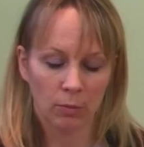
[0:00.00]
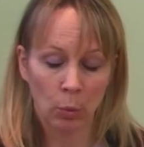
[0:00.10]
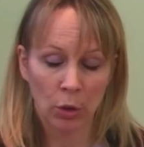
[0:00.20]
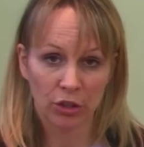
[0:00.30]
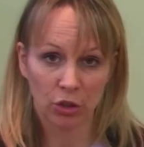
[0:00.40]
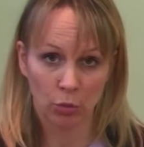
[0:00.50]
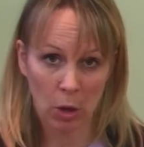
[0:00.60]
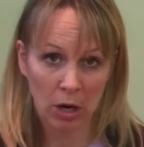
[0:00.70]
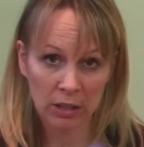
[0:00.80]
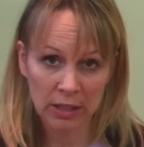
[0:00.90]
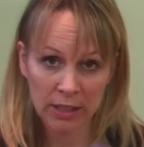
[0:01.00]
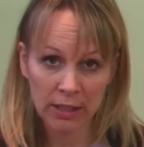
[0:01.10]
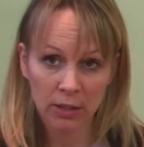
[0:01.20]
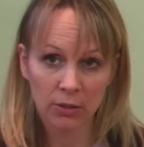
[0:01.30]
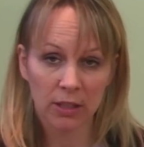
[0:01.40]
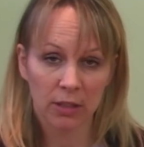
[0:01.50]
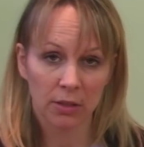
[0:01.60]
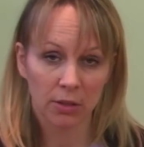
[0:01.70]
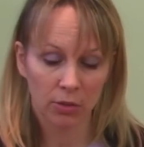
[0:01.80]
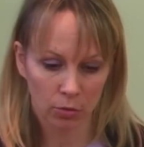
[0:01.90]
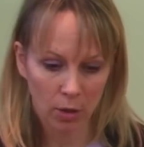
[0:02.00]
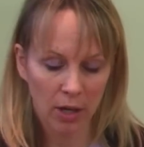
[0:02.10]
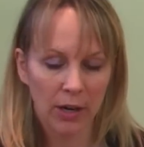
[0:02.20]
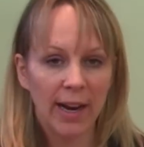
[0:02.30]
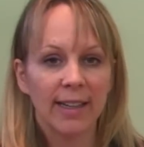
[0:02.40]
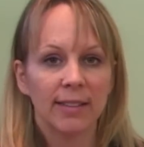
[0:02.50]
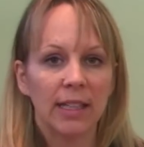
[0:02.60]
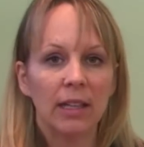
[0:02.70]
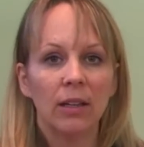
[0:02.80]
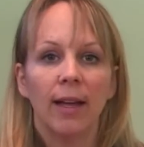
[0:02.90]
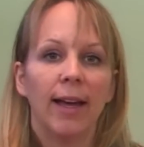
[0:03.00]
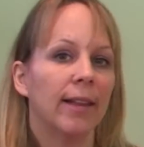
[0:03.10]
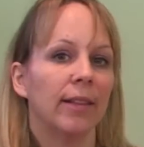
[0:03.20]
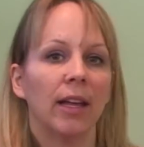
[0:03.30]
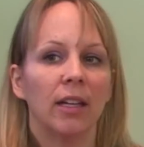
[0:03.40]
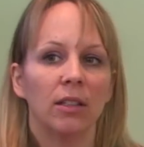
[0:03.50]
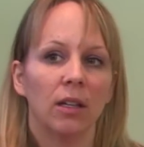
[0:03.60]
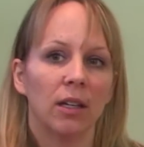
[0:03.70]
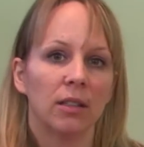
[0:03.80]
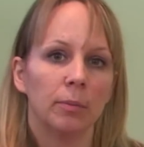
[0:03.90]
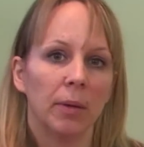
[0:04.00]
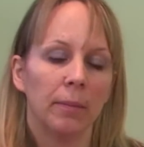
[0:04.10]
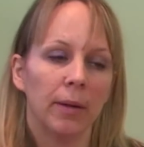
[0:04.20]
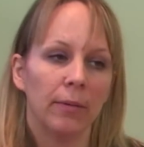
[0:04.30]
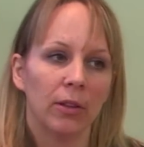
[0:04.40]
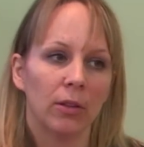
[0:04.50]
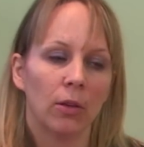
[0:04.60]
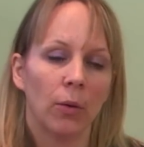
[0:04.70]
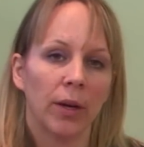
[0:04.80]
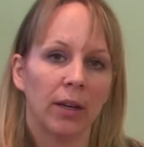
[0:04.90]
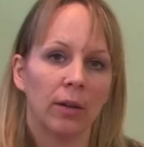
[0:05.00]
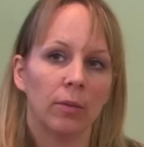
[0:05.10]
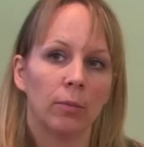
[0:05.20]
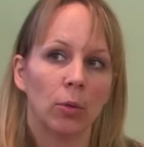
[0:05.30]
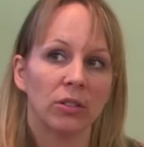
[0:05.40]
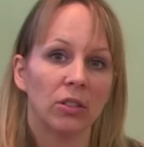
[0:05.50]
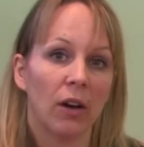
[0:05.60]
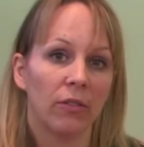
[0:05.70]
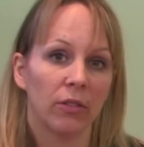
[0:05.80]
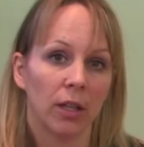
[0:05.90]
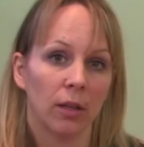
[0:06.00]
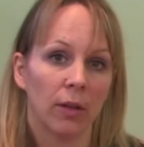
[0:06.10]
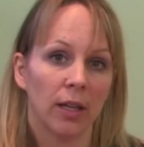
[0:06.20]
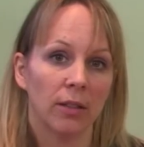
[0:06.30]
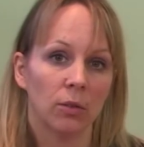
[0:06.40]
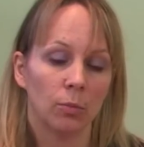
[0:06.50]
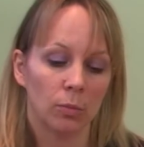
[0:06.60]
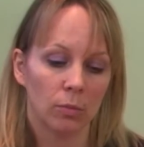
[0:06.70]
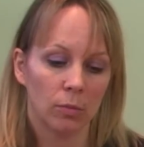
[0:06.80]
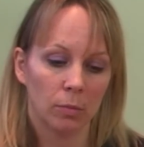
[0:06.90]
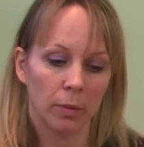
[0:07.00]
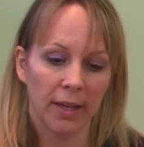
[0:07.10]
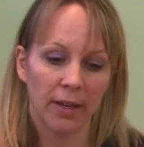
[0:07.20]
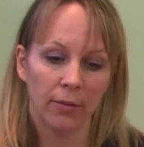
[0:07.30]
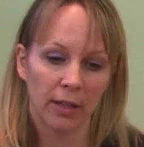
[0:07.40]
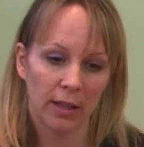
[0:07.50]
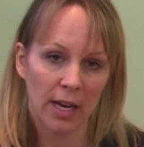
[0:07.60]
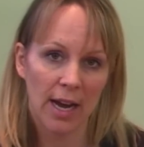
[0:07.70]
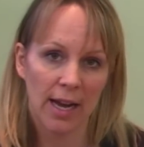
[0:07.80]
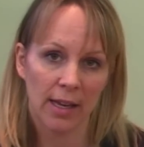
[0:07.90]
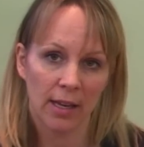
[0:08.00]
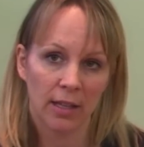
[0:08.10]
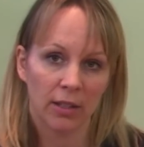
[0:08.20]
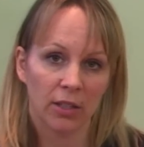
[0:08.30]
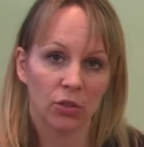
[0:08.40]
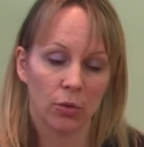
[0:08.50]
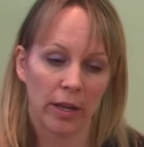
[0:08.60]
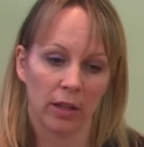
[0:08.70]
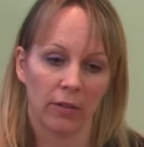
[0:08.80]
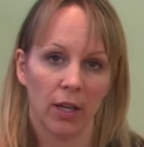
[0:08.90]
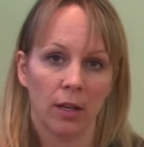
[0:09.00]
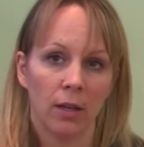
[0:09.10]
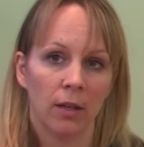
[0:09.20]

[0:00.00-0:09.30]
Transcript: more strongly using a stronger exhale and then experiment with going more softly. Okay, so play with that, the strength of it.